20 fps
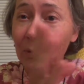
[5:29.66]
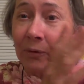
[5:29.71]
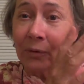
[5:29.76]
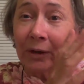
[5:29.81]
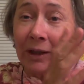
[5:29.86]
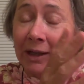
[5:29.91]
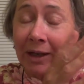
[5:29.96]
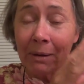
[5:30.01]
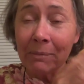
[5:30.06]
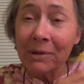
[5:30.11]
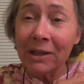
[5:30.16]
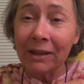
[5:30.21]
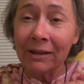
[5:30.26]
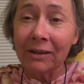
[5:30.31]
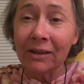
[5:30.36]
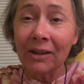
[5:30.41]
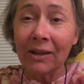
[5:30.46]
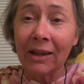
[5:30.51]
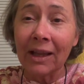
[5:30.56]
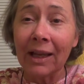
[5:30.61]

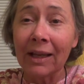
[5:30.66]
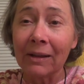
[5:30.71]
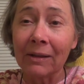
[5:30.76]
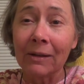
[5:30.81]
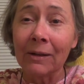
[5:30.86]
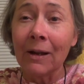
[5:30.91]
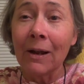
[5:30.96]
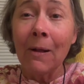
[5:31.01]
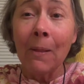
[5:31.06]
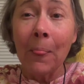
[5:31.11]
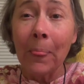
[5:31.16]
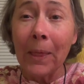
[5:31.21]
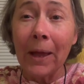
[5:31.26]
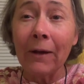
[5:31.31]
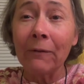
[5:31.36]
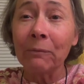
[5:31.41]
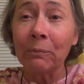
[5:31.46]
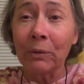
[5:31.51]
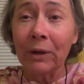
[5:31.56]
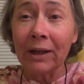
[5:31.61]
than
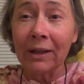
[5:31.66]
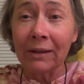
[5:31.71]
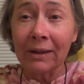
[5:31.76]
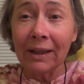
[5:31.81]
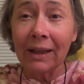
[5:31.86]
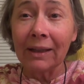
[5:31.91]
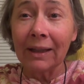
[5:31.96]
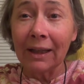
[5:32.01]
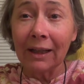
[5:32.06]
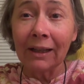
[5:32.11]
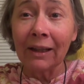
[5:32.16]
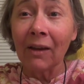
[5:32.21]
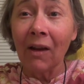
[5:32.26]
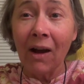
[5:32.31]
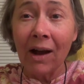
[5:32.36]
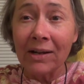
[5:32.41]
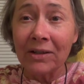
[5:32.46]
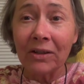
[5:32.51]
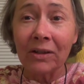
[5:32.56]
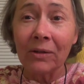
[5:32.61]
left brain thinking,
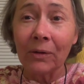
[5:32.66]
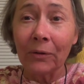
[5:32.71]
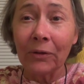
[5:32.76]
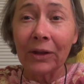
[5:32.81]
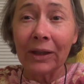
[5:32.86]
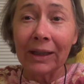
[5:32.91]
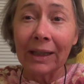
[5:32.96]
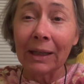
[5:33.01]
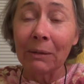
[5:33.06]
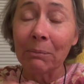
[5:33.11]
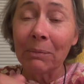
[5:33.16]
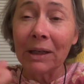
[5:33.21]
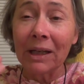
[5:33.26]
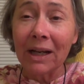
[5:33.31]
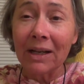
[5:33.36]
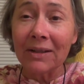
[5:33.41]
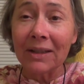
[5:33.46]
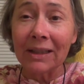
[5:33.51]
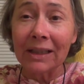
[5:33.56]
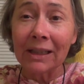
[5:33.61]
logical thinking,
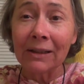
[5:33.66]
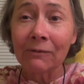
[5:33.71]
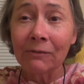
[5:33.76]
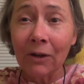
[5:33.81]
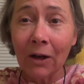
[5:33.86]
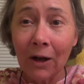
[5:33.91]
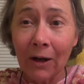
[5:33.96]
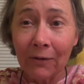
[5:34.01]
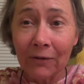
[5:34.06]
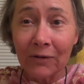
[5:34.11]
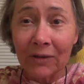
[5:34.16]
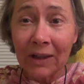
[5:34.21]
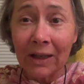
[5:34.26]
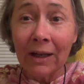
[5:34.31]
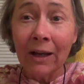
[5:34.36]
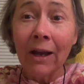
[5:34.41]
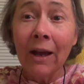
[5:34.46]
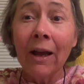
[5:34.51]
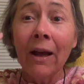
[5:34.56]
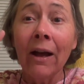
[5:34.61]
because it involves
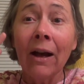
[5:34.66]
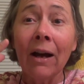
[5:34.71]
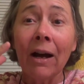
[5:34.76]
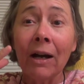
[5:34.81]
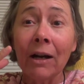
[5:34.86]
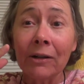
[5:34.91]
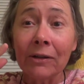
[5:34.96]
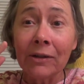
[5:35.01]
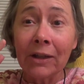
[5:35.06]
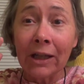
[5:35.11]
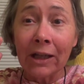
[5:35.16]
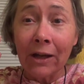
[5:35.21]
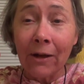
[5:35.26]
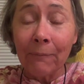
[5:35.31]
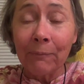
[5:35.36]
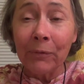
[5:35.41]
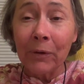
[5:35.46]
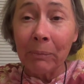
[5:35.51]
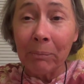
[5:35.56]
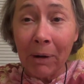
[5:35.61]

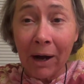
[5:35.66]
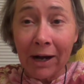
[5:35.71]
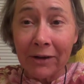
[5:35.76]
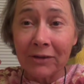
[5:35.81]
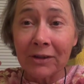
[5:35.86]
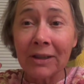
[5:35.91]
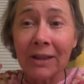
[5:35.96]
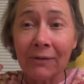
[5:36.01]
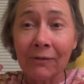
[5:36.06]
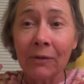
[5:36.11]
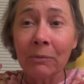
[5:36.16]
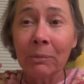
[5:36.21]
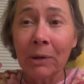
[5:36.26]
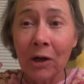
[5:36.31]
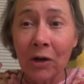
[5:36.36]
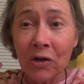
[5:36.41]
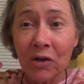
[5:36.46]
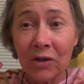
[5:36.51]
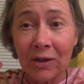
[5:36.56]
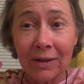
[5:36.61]
the positive
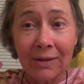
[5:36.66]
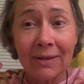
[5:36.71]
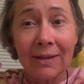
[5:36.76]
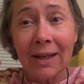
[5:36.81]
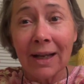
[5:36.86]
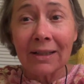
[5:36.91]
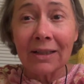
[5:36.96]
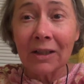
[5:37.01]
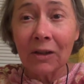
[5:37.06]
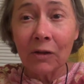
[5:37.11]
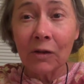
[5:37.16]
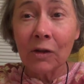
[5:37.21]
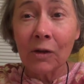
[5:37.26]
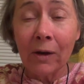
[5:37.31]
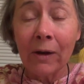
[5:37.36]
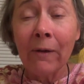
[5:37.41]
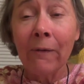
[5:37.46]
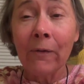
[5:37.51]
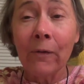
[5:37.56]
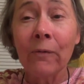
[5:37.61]
emotions. That's
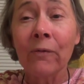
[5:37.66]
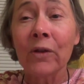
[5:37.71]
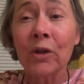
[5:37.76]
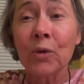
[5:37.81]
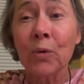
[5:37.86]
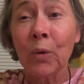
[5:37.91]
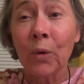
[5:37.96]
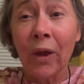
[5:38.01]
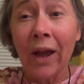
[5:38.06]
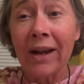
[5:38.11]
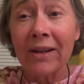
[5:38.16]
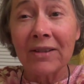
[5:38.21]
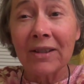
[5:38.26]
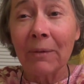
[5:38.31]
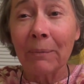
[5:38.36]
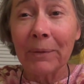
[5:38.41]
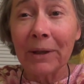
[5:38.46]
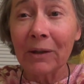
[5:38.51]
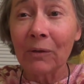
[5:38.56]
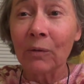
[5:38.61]
if you visualize
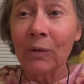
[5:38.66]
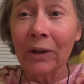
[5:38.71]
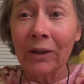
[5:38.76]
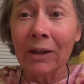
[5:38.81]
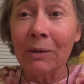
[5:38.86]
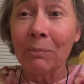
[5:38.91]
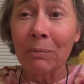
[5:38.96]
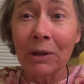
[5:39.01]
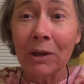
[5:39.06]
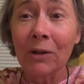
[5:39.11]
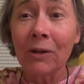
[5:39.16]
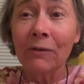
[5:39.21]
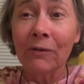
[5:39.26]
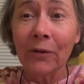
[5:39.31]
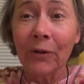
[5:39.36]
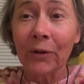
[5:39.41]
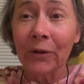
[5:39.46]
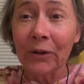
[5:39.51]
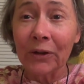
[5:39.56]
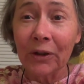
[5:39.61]
something really
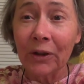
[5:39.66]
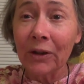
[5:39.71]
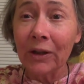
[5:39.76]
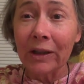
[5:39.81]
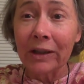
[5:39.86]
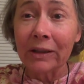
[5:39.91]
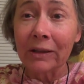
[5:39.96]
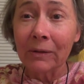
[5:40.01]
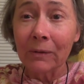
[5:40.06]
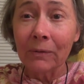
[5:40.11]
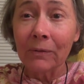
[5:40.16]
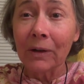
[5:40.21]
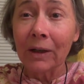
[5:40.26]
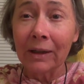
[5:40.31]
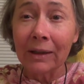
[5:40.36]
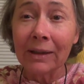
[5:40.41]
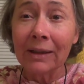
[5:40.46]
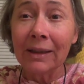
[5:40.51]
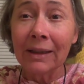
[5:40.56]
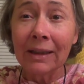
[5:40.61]
beautiful or good,
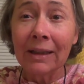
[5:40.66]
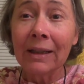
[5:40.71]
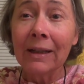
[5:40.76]
right?